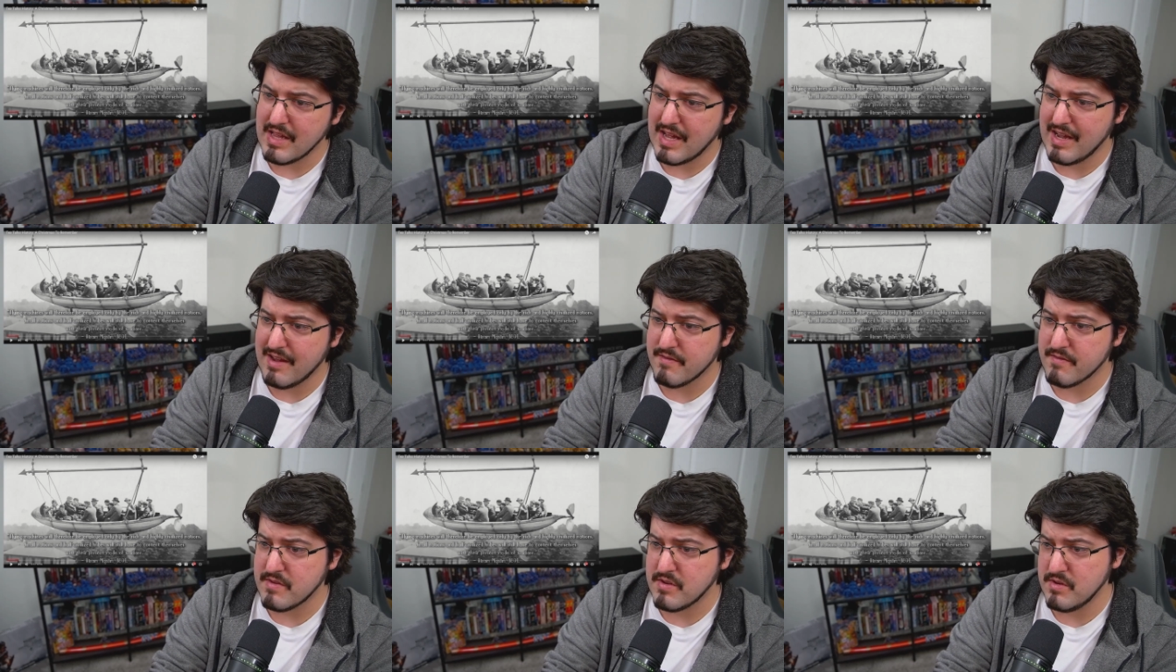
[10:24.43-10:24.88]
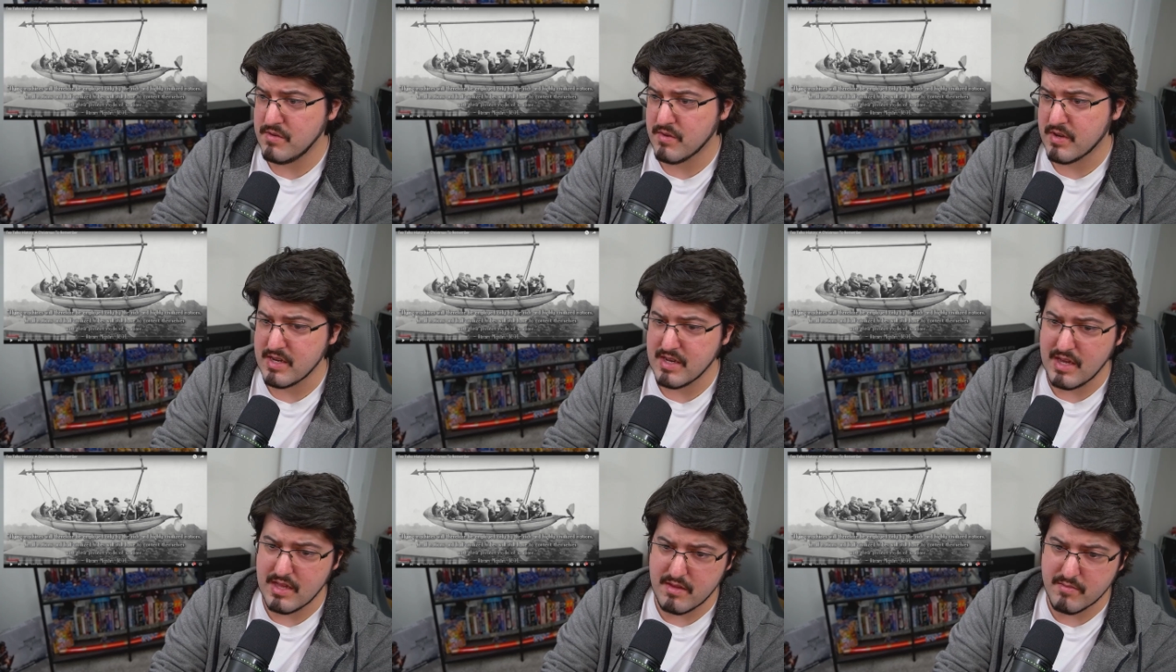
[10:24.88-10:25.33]
have to
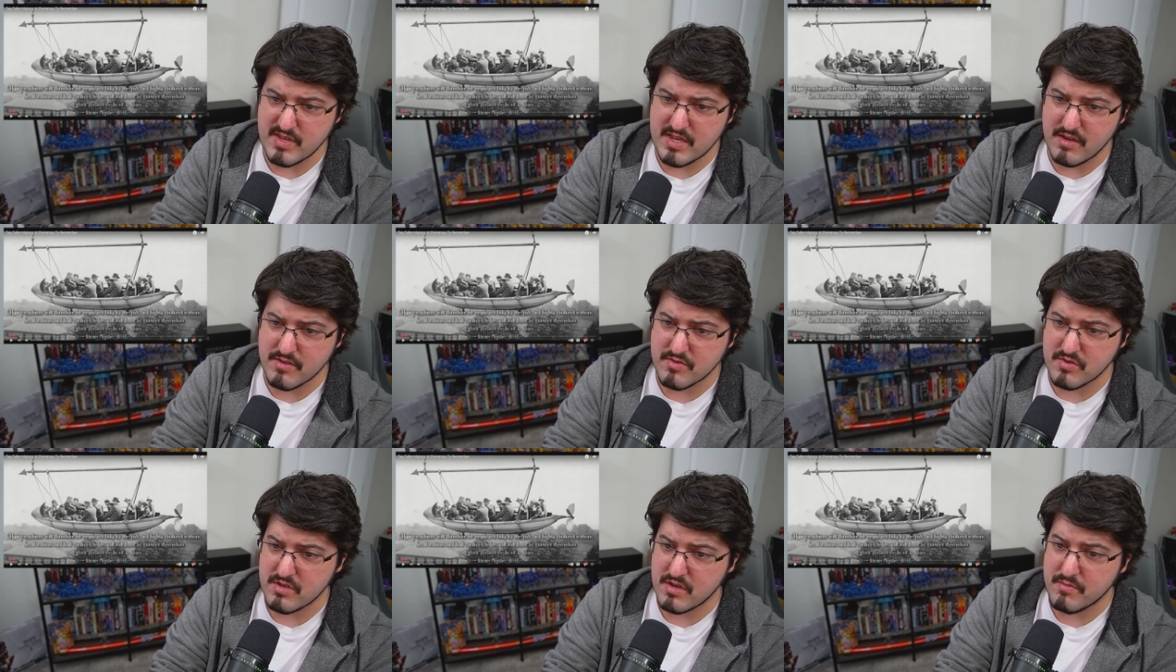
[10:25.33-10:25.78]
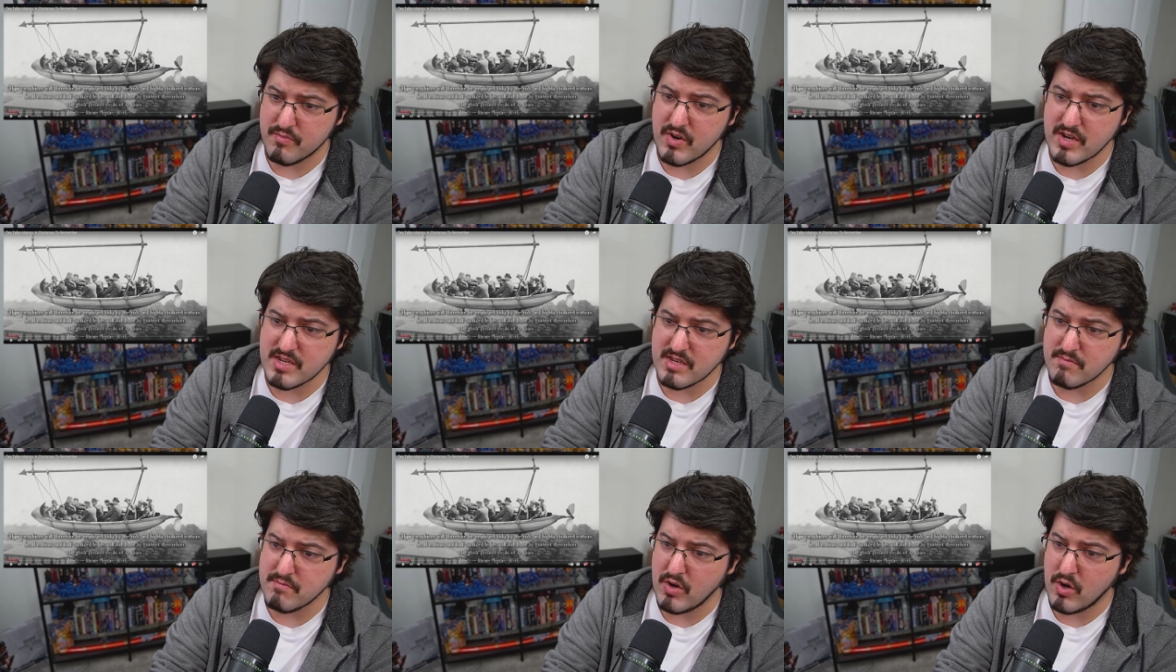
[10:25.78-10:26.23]
content themselves with their
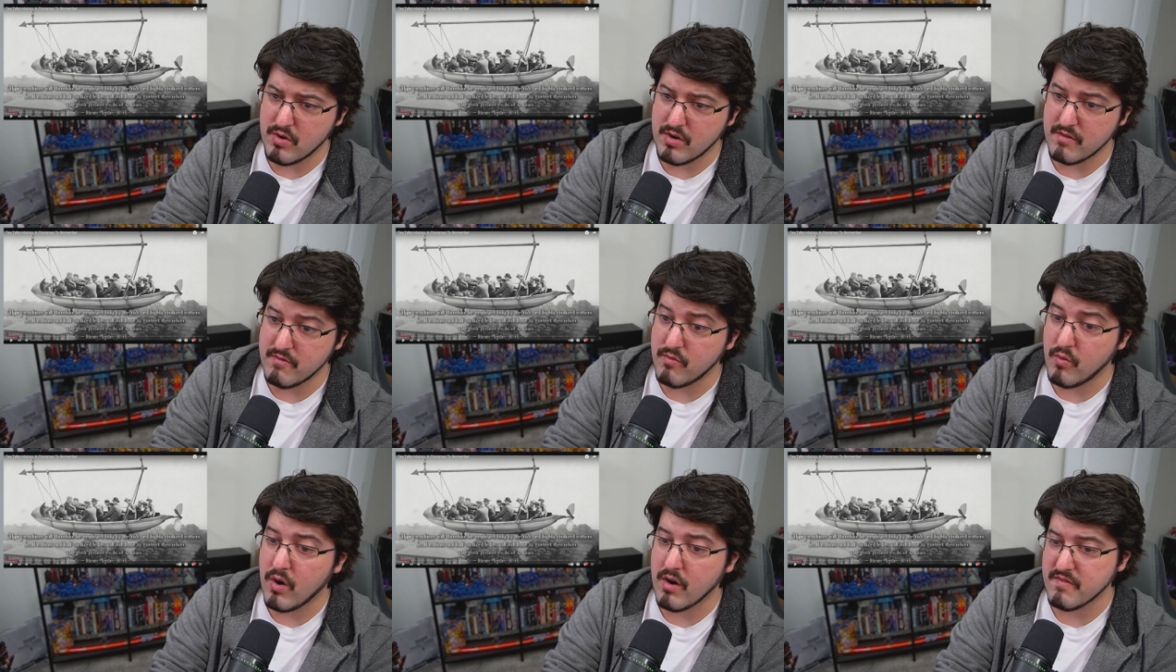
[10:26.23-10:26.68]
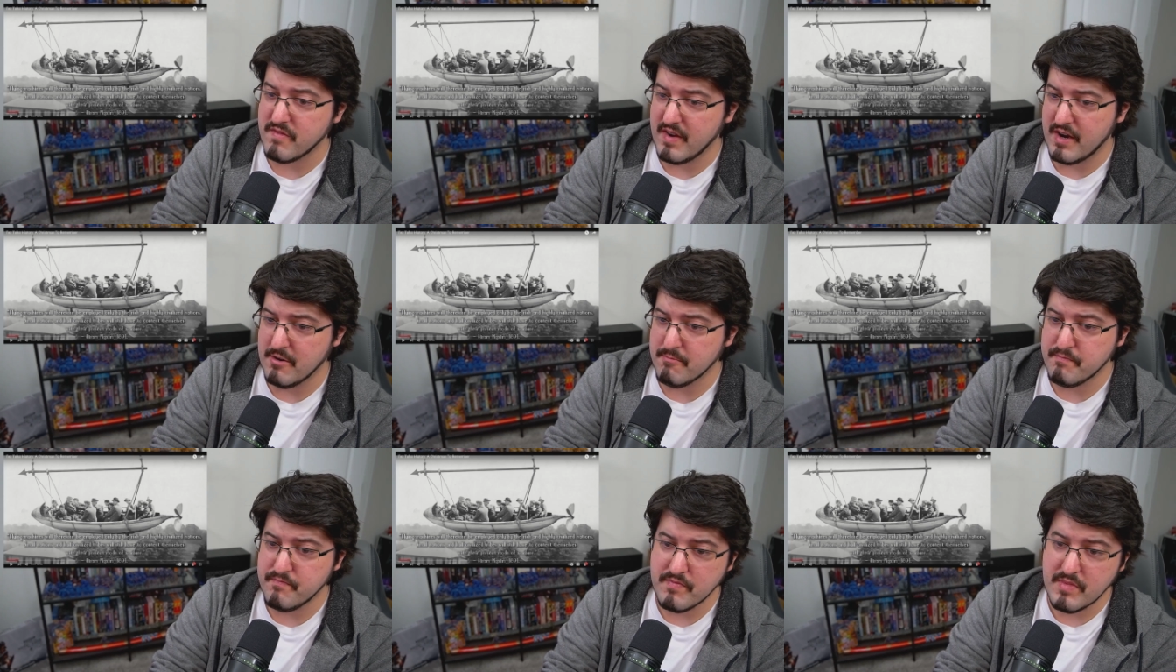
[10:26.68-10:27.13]
present mode of
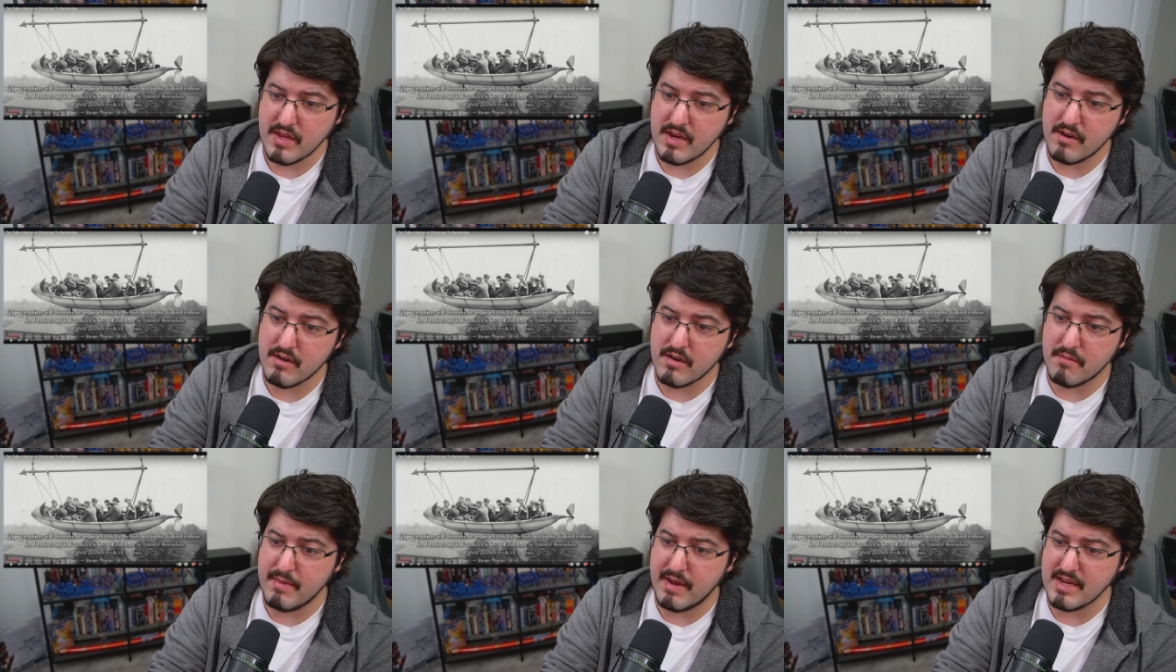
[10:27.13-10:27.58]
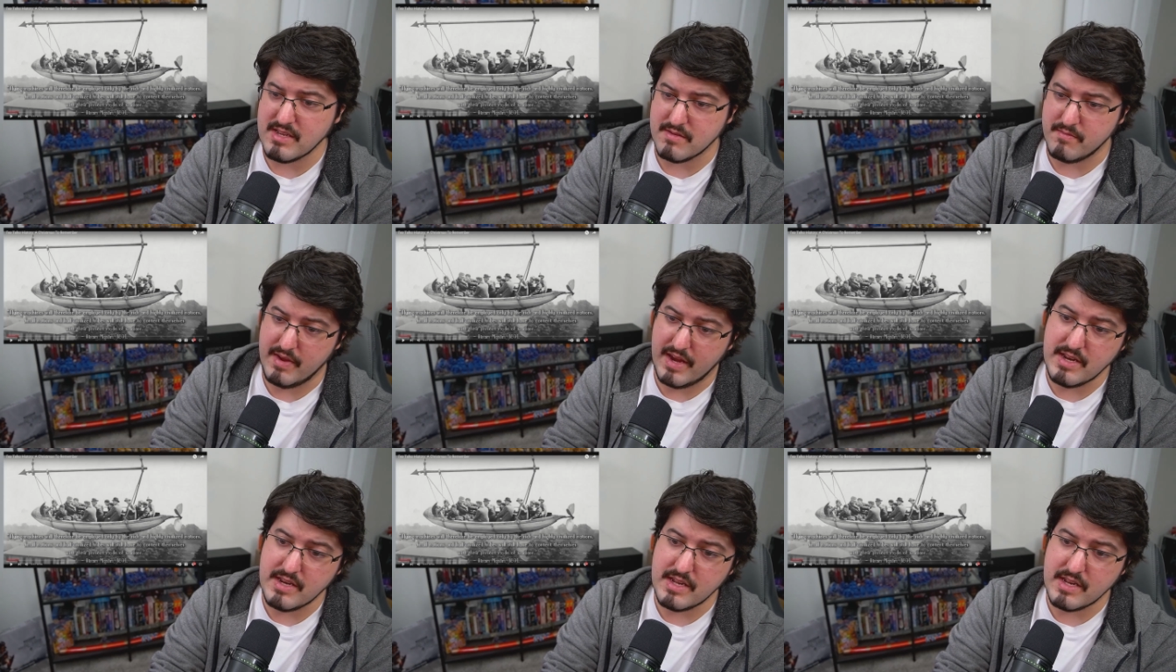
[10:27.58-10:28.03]
warfare. Hiram Maxim,
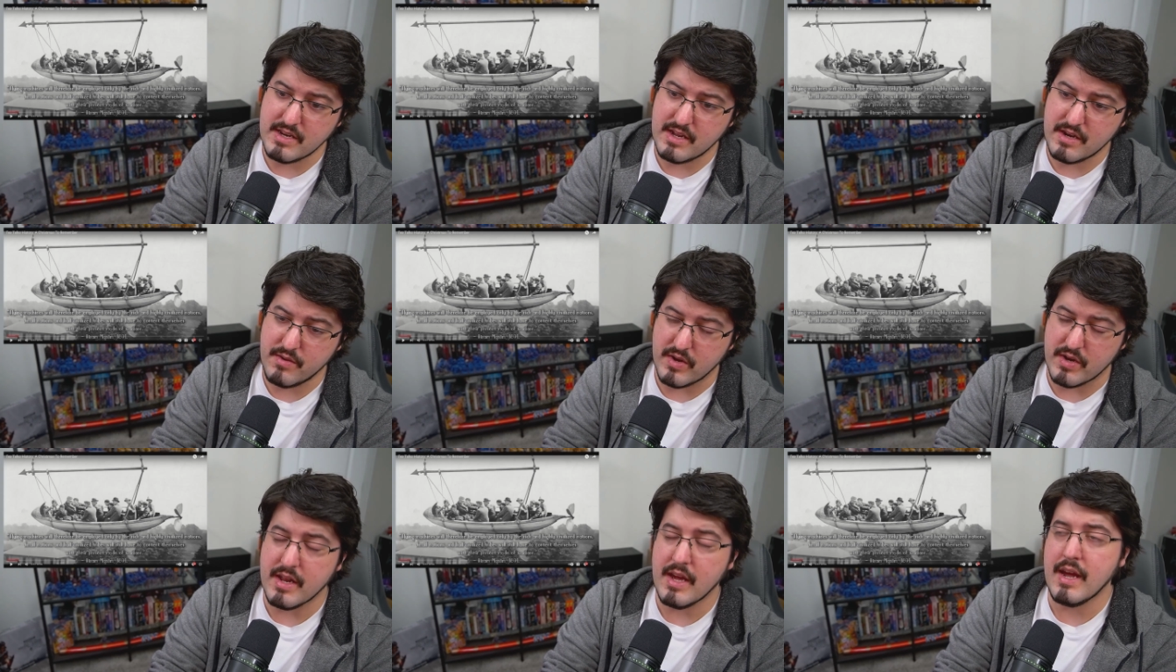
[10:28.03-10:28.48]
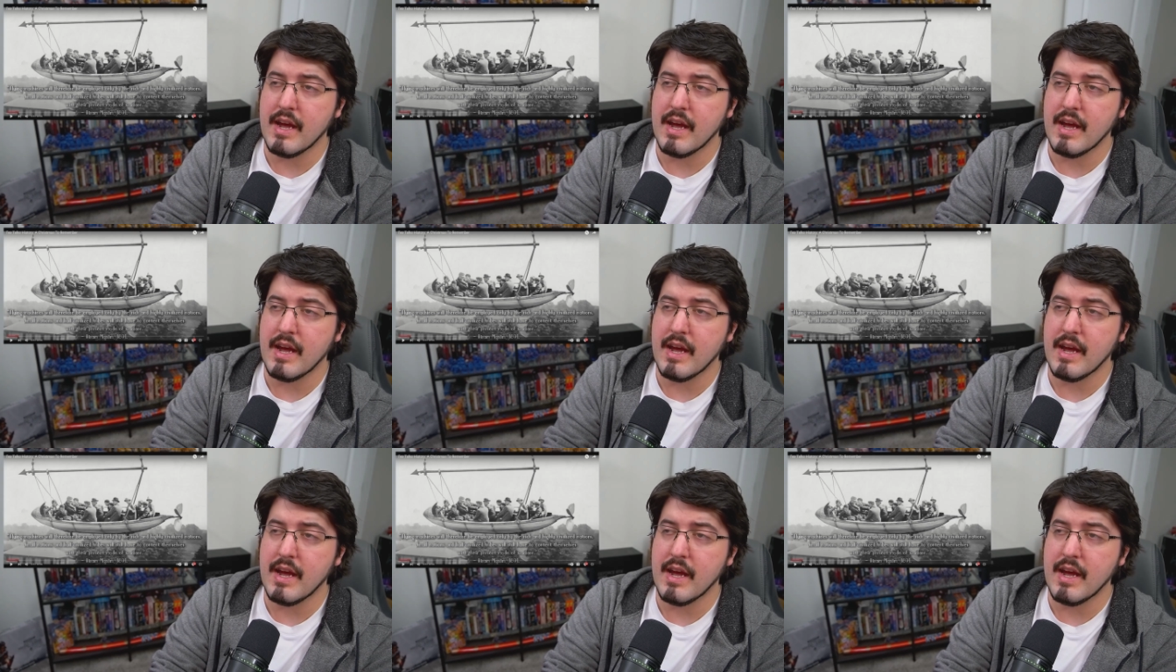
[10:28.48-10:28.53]
1891.